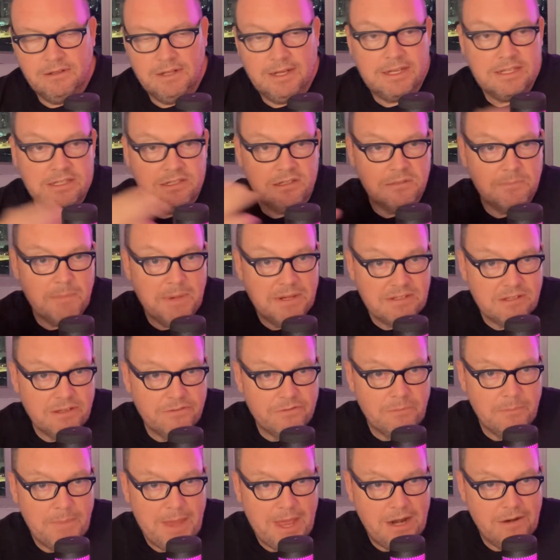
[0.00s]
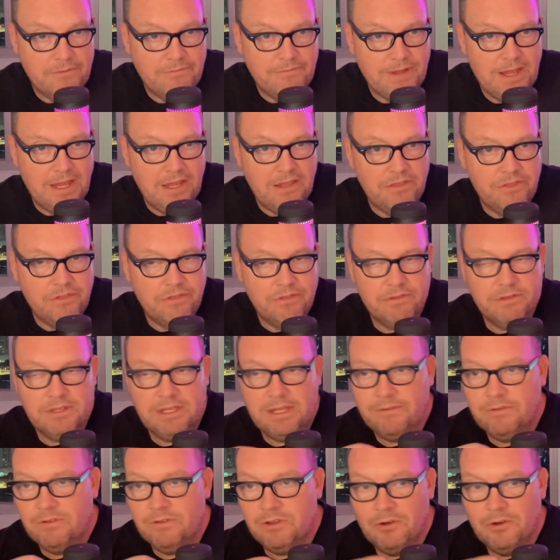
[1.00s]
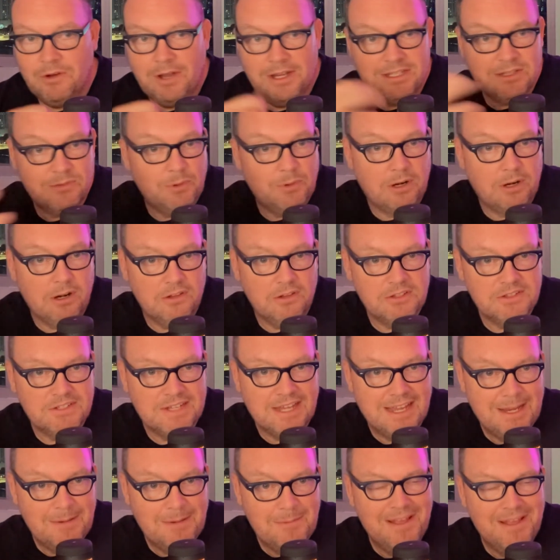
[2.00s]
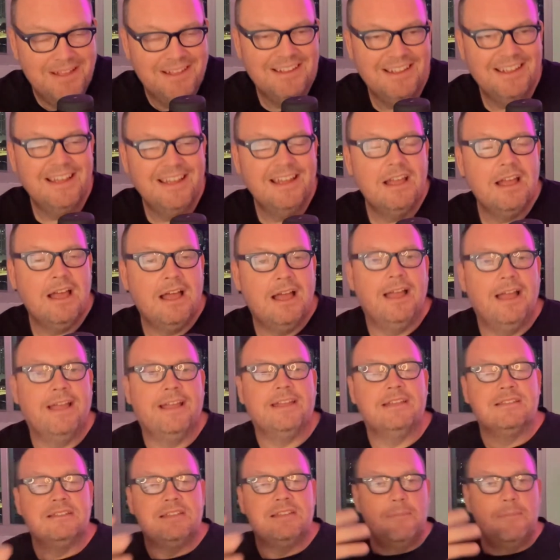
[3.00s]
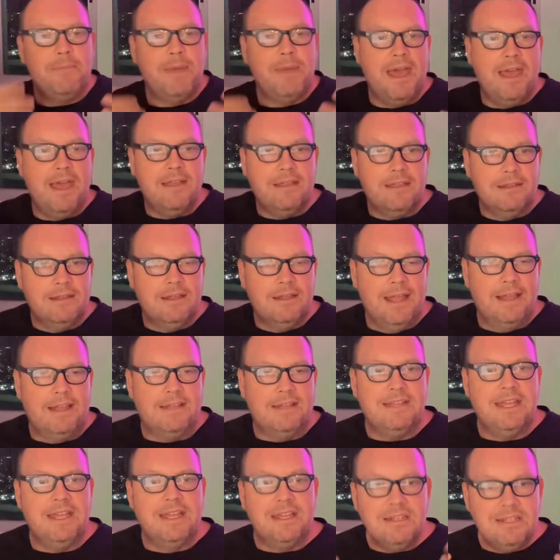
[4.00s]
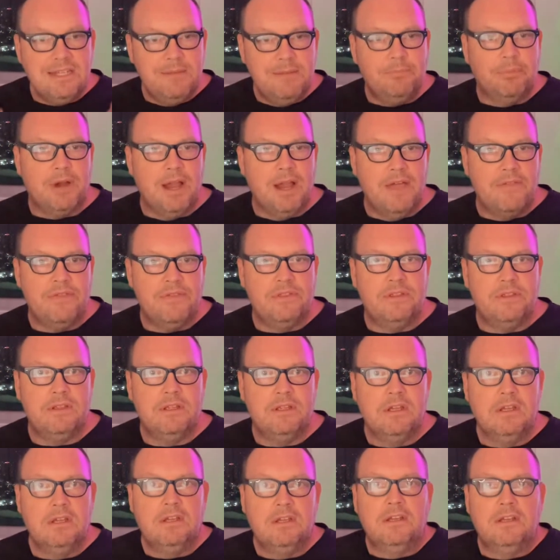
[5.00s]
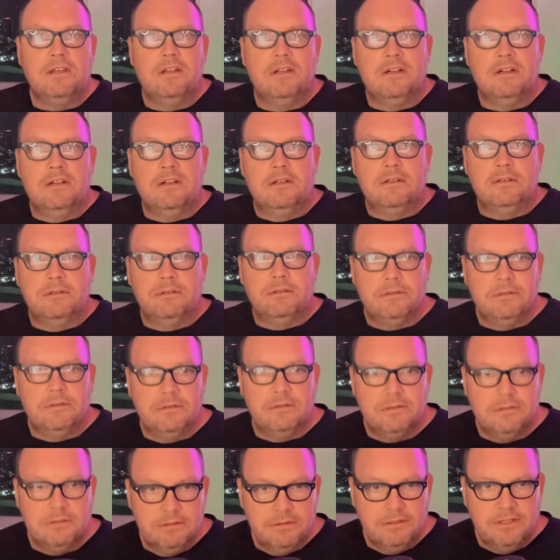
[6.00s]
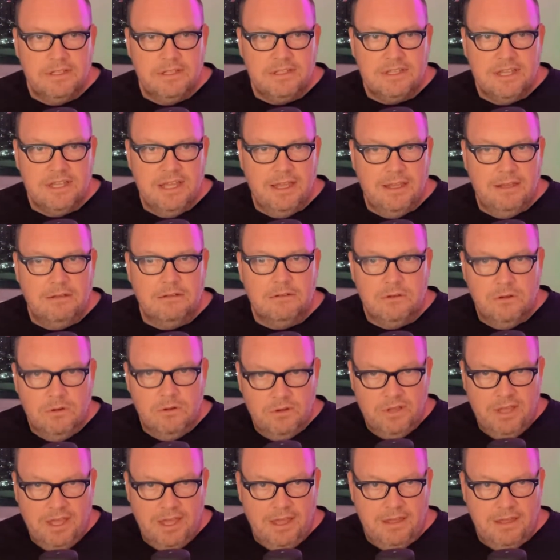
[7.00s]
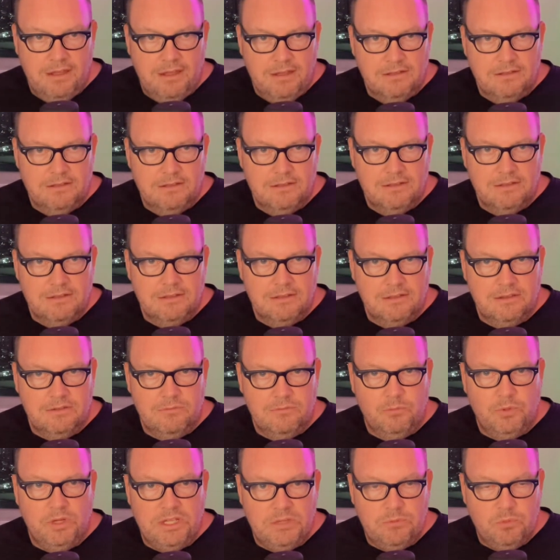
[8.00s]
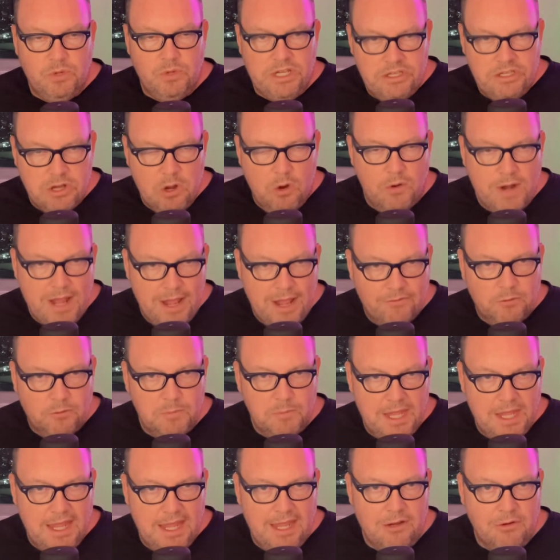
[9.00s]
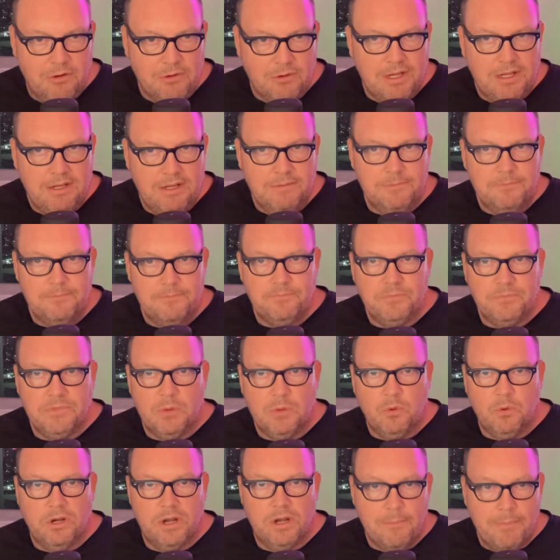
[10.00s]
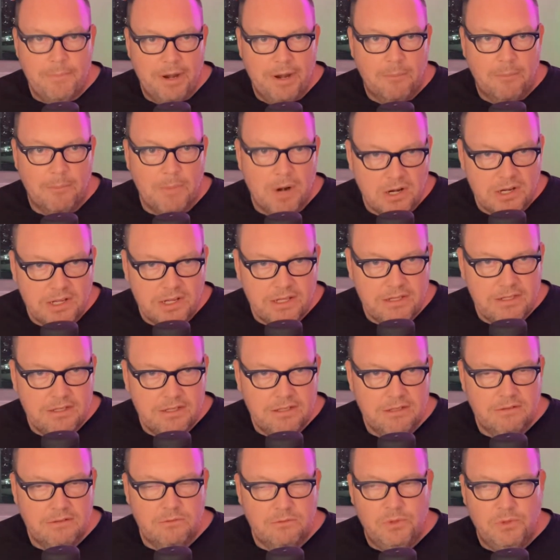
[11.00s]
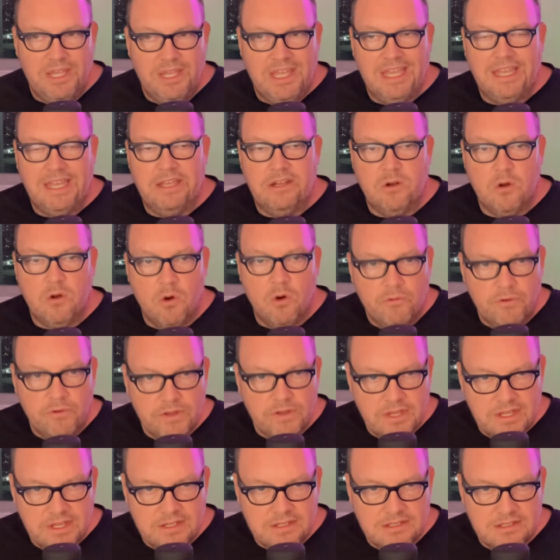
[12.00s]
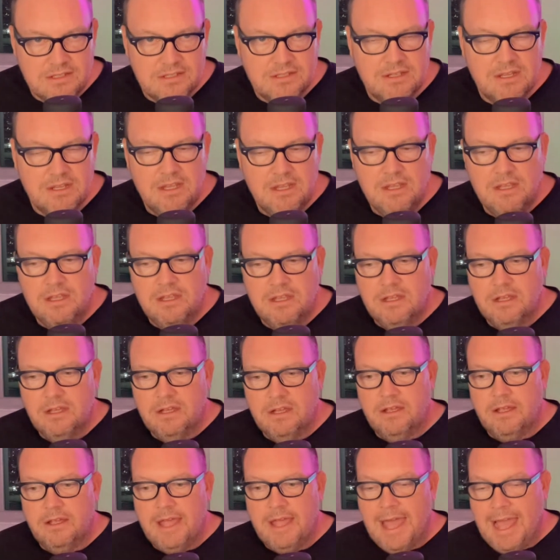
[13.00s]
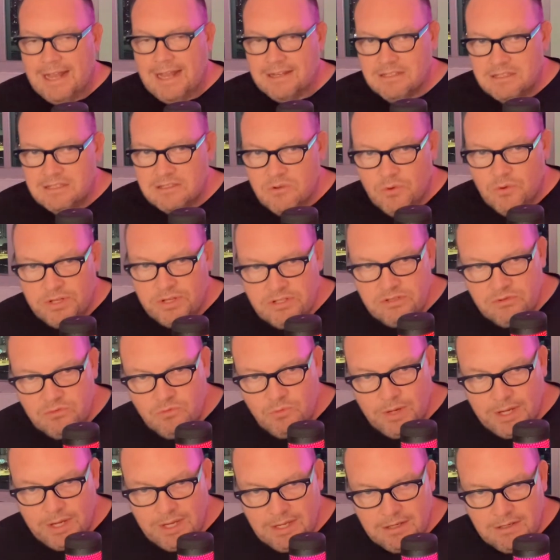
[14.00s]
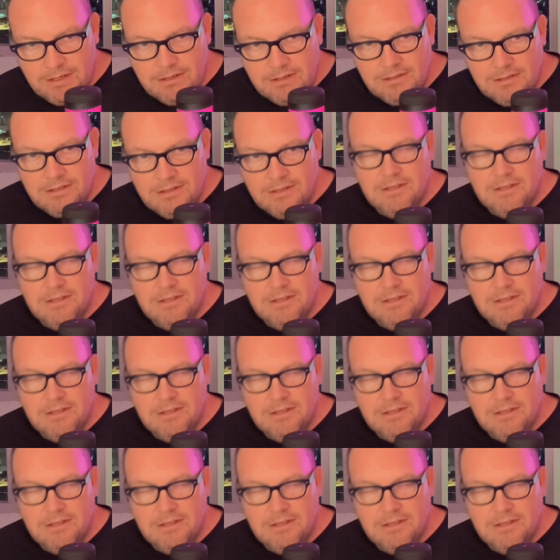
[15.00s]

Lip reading: consider myself a man of faith, even though I swear all the time, I could step back, I could take a deep breath and say, okay, we don't have to be angry. We're in a bear market. We can get over this. Hex is going to win.